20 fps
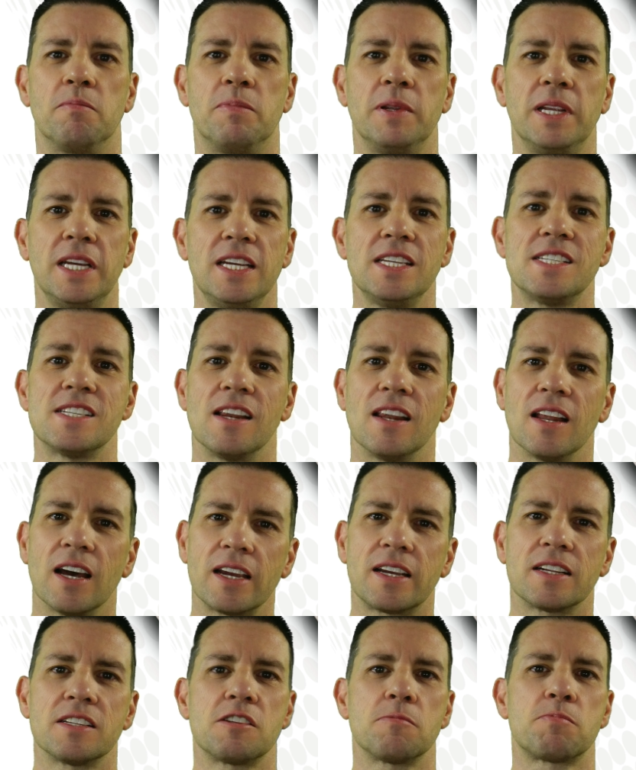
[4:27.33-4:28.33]
please
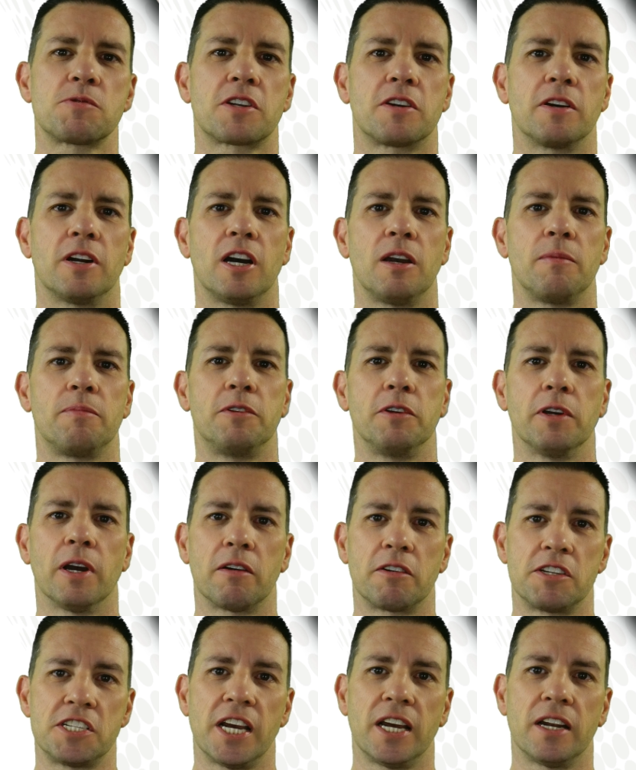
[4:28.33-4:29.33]
like and subscribe to
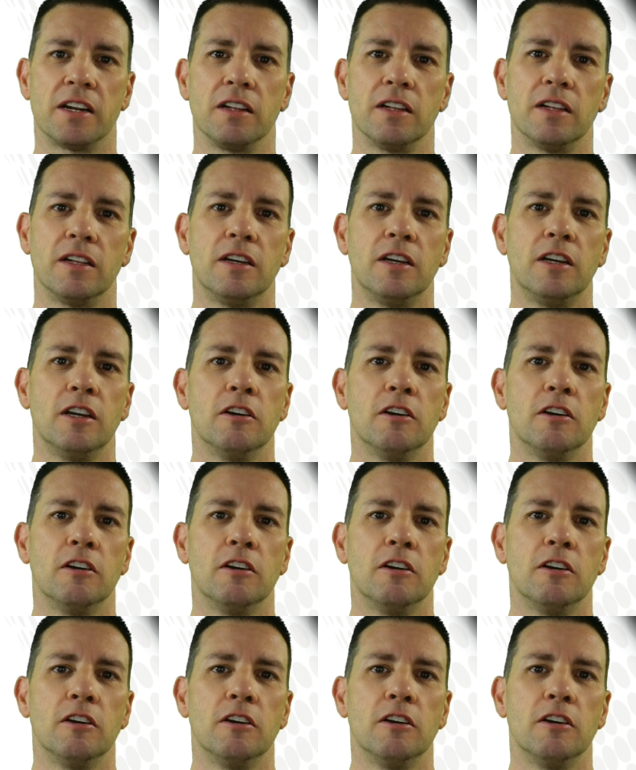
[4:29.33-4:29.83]
our channel.